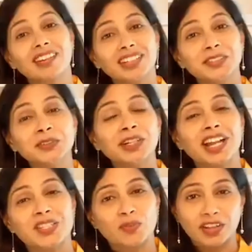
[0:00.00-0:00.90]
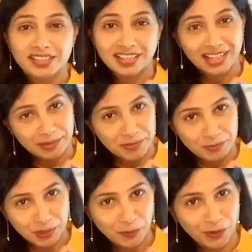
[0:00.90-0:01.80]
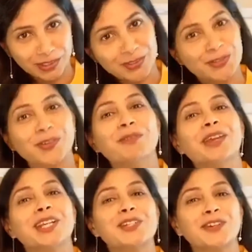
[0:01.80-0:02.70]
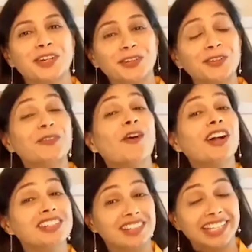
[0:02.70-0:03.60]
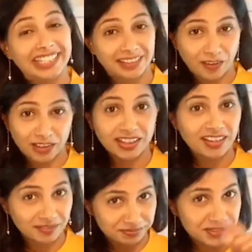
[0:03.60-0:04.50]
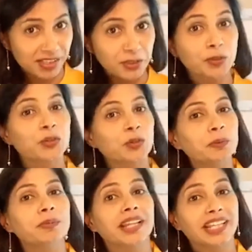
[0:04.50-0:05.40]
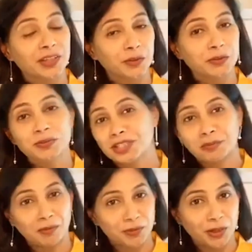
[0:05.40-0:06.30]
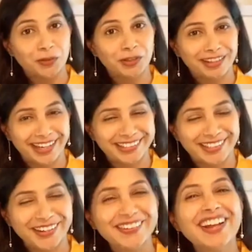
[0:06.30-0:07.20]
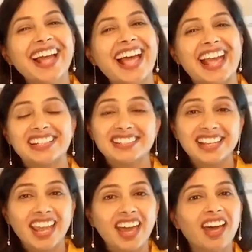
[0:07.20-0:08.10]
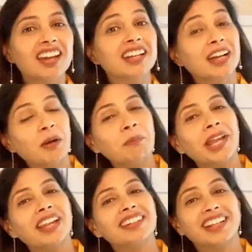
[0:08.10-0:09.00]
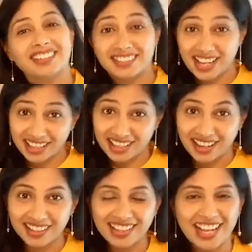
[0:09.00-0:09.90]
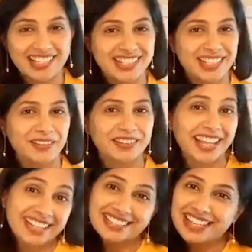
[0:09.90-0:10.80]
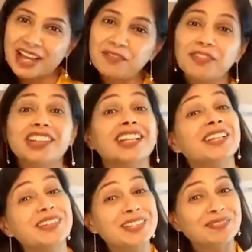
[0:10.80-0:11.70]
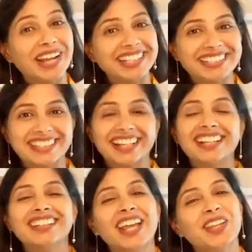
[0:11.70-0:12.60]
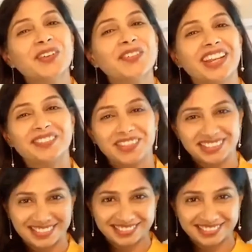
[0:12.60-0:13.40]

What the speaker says: you guys watching keeps me going. So make sure you watch later on the YouTube, like some of you are doing right now, and share, comment, and take care, and see you next time with a new spice. Thank you very much.